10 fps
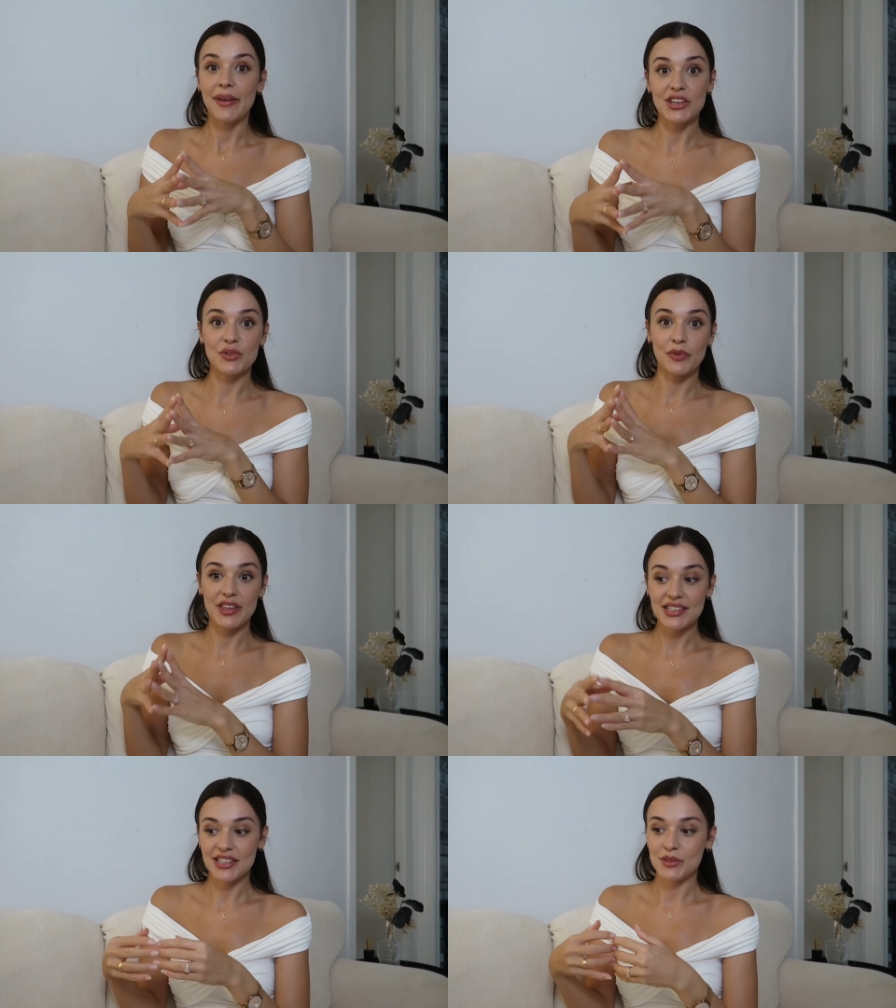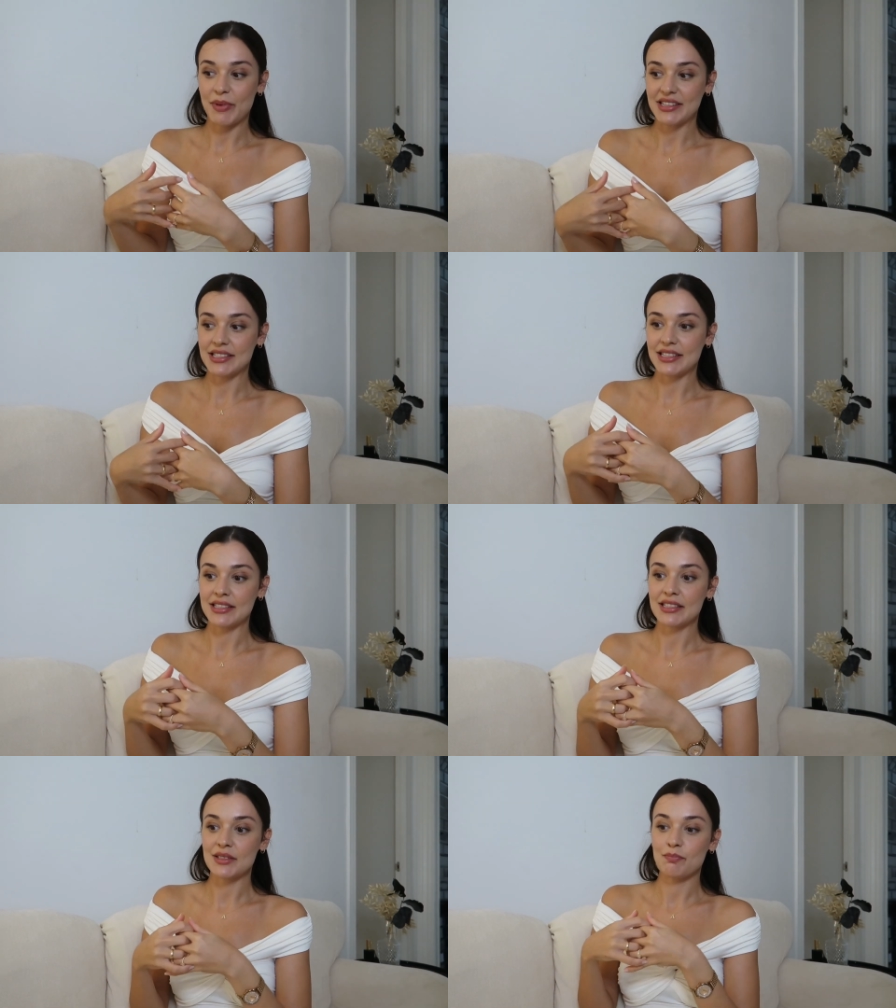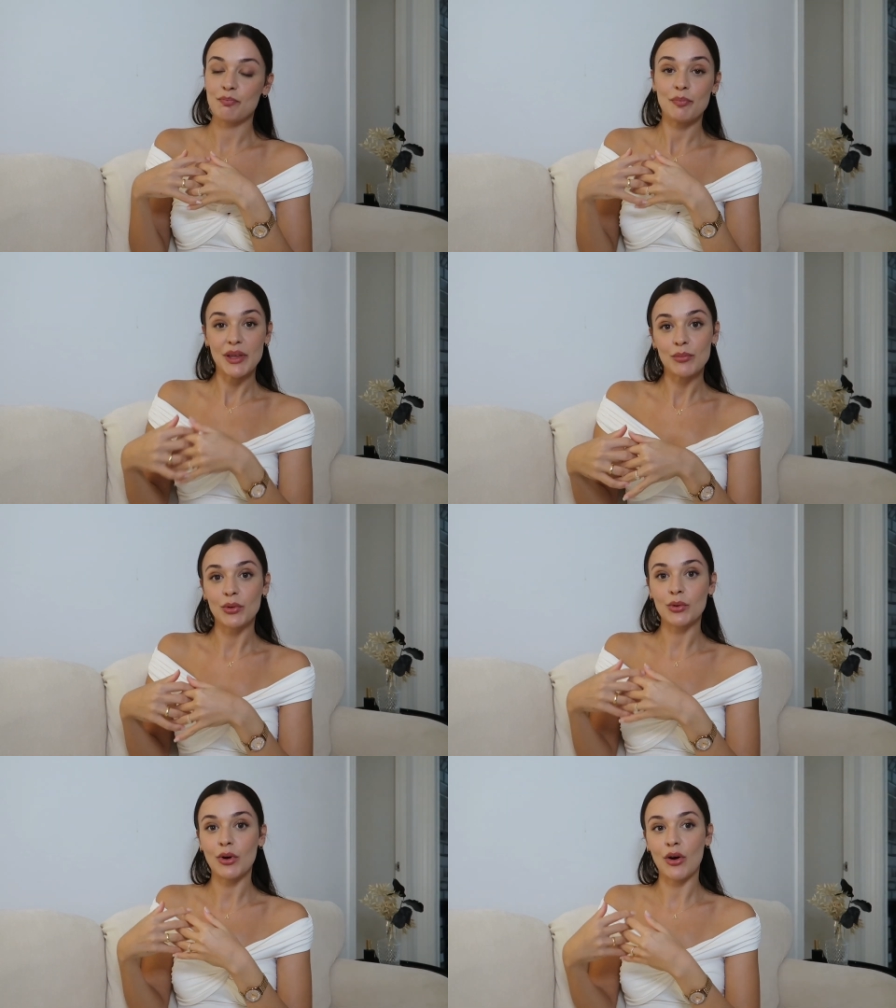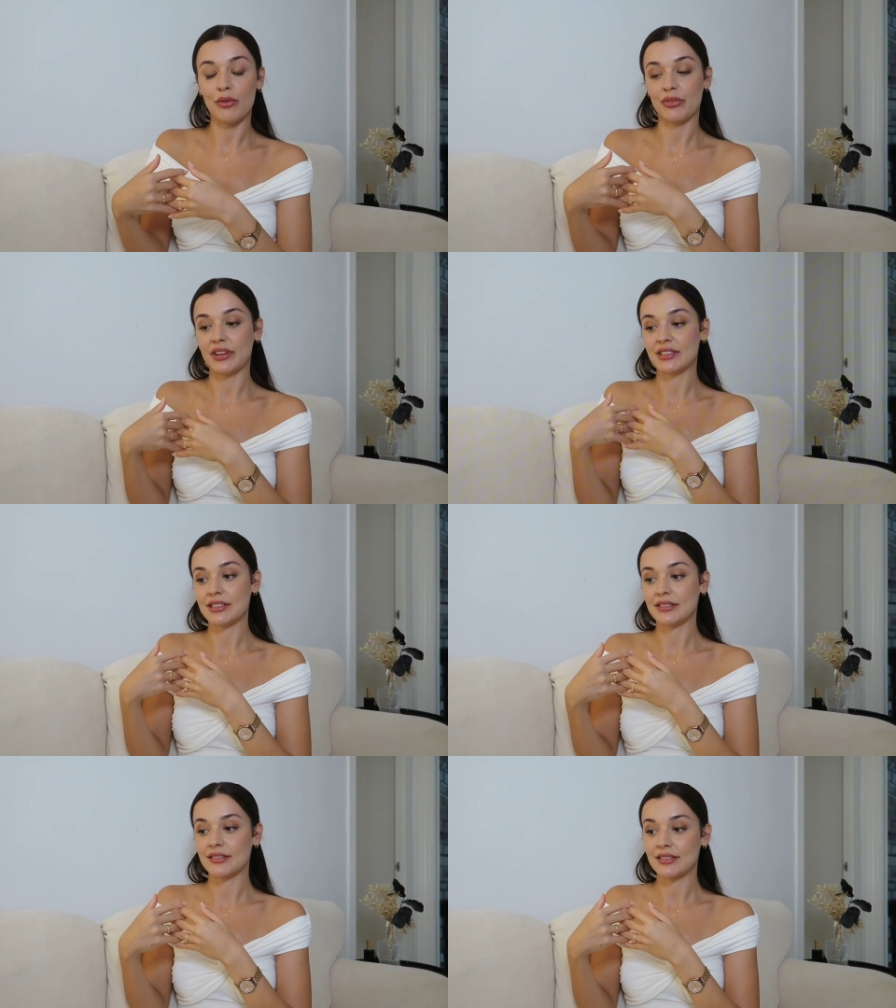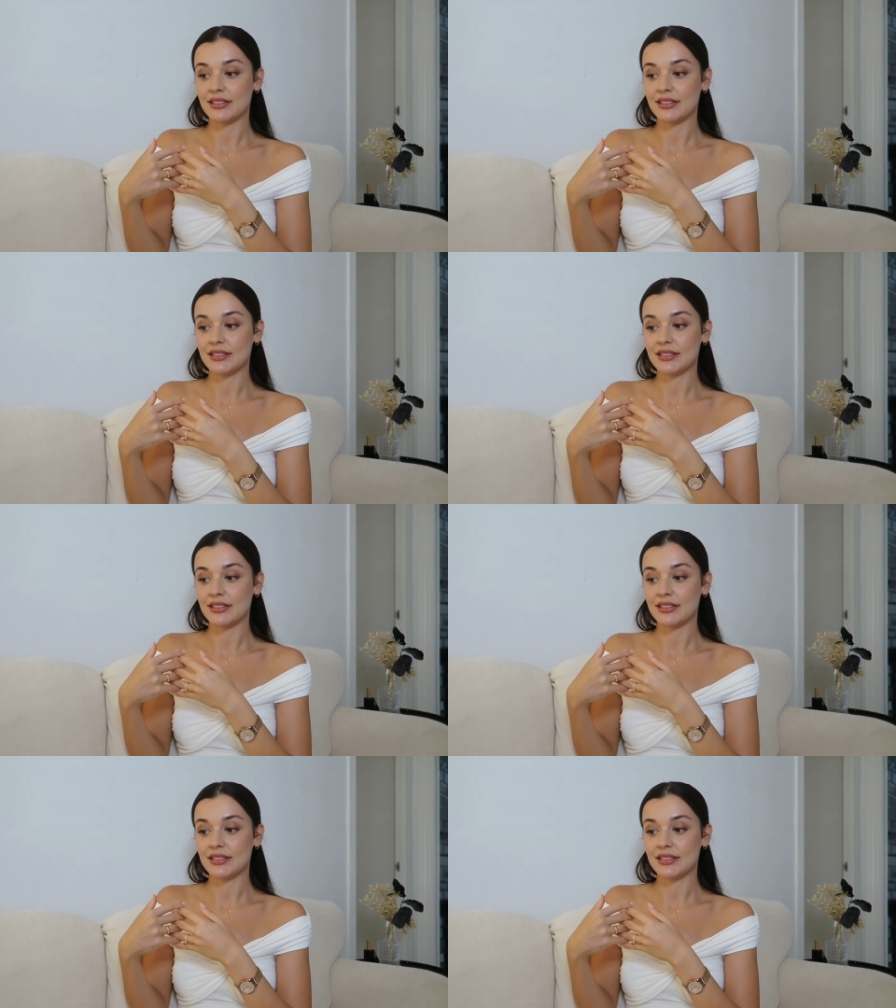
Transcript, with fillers: Because of these expenses, people often